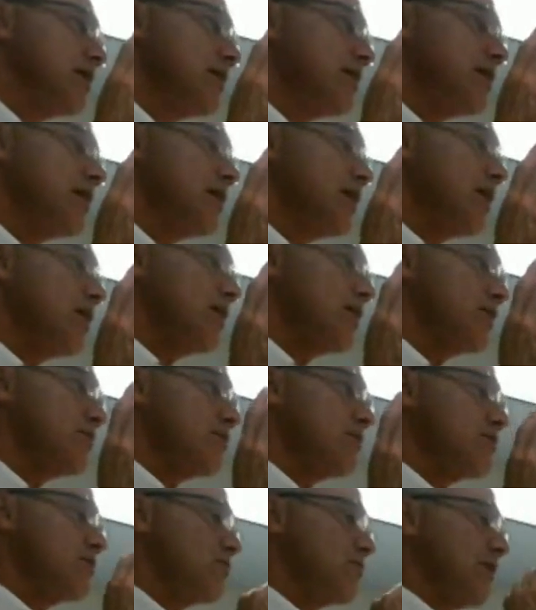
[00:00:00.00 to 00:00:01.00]
yeah,
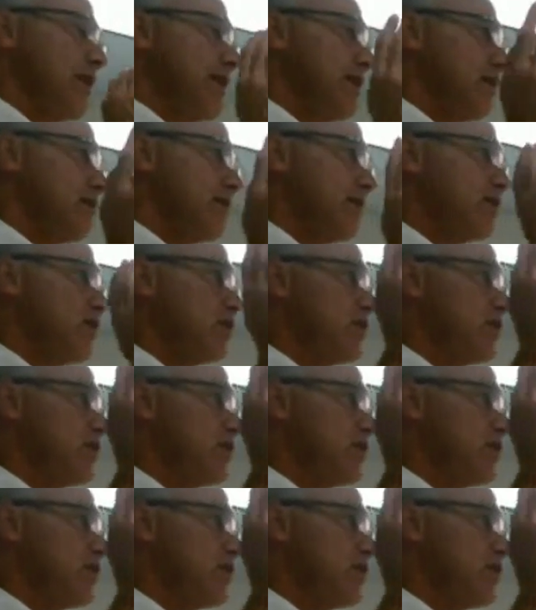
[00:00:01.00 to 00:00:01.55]
I know